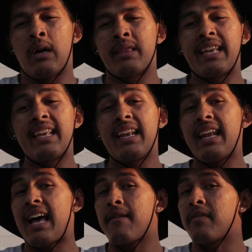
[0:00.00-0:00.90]
They didn't
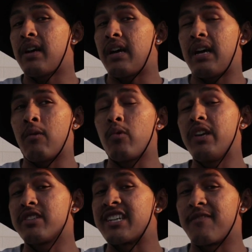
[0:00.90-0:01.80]
have a
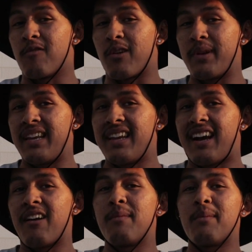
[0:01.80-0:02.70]
wheelchair for me.
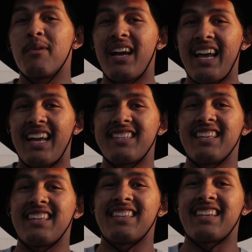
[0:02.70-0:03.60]
I remember I had
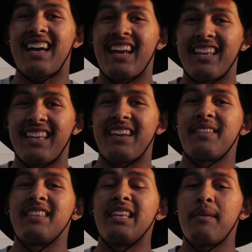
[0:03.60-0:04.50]
to kind of like
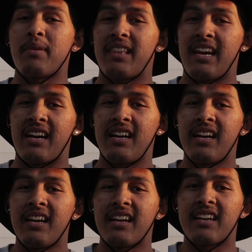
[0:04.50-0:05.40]
limp there,
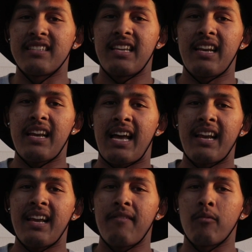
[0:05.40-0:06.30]
because they
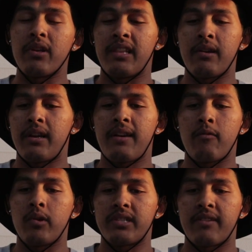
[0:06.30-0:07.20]
didn't have
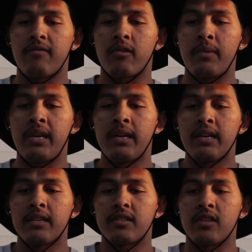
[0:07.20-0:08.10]
a wheelchair for me.
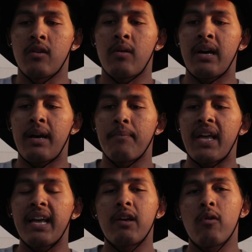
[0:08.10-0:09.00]
So
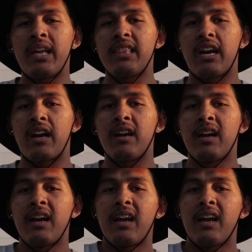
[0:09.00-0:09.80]
I go in there.